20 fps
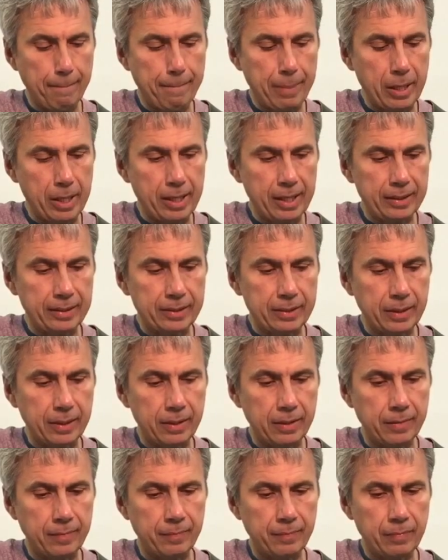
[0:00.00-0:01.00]
But
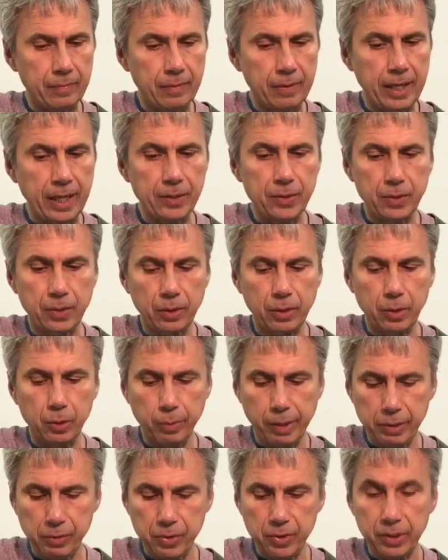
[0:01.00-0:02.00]
that's a good
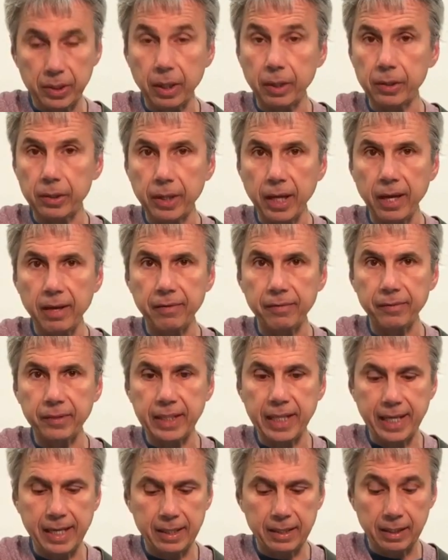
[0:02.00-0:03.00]
way to start. You have
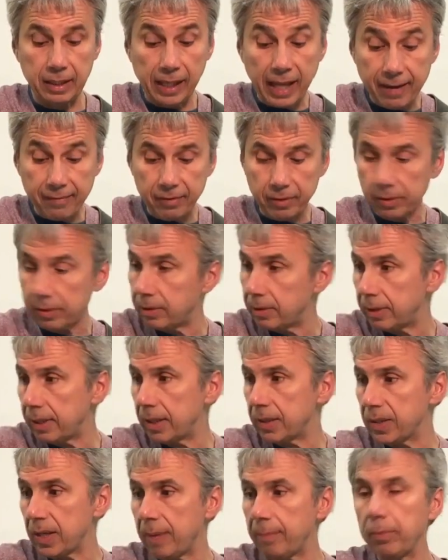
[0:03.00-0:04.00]
10, 11
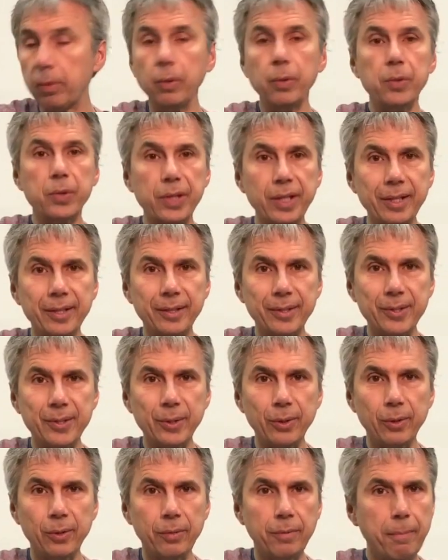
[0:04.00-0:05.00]
examples here.
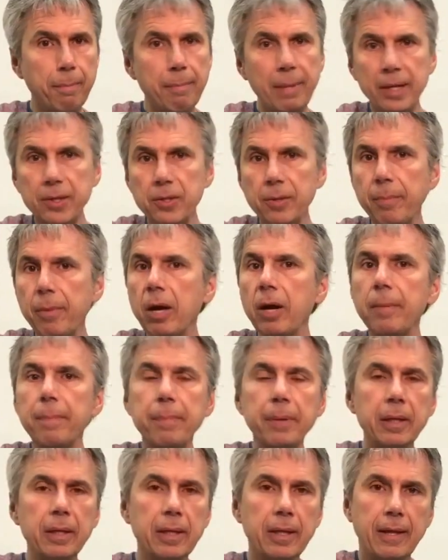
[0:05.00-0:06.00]
So mix them
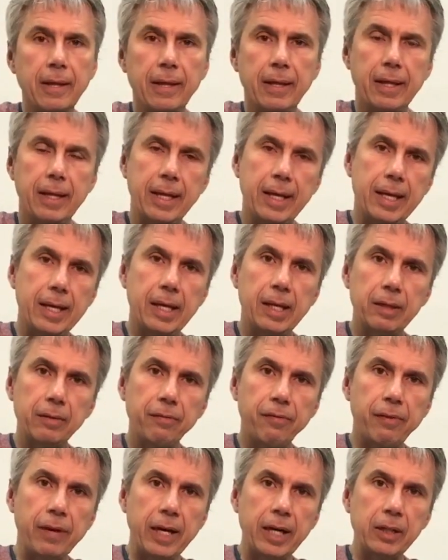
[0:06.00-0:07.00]
up and
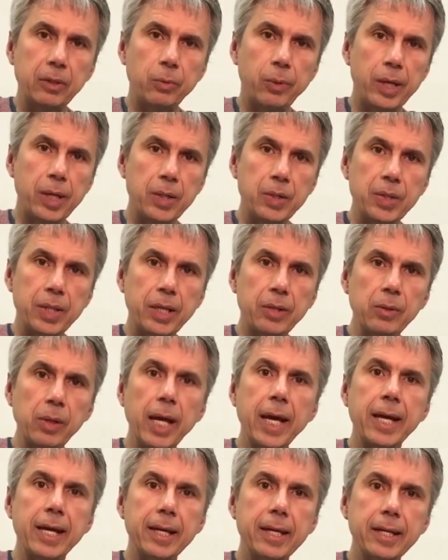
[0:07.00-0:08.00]
find ways that you
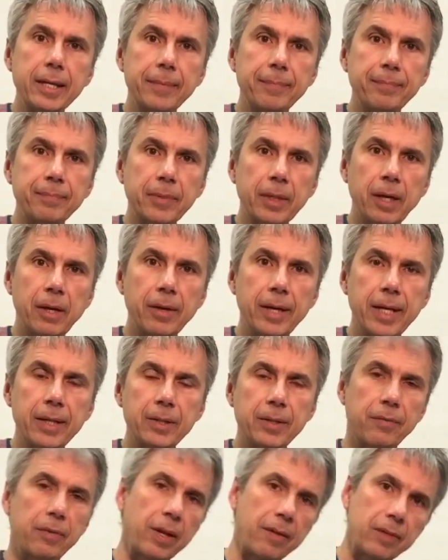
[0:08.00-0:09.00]
like. All right,
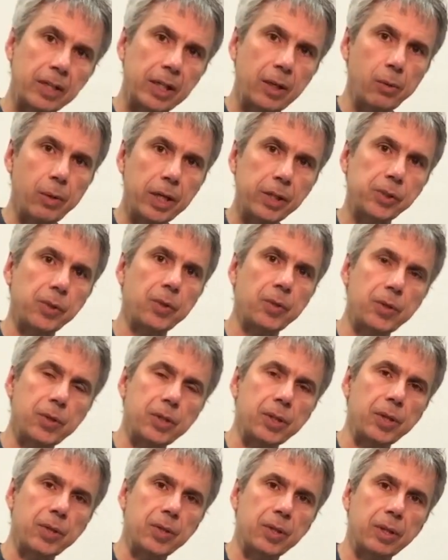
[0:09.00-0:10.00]
so if you have any questions,
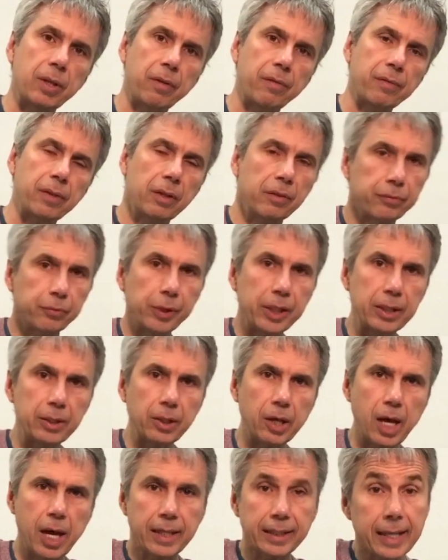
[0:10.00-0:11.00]
just feel free to
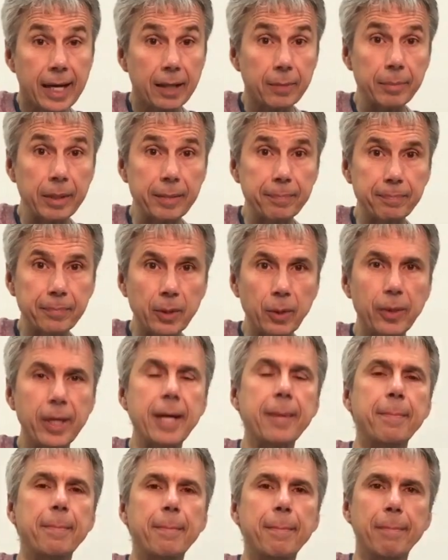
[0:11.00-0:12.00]
contact me.
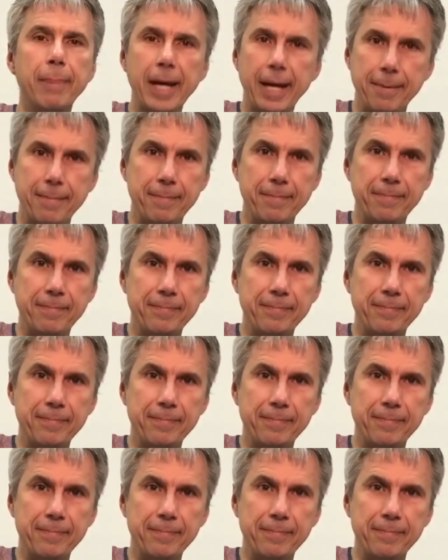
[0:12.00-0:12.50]
Okay, bye.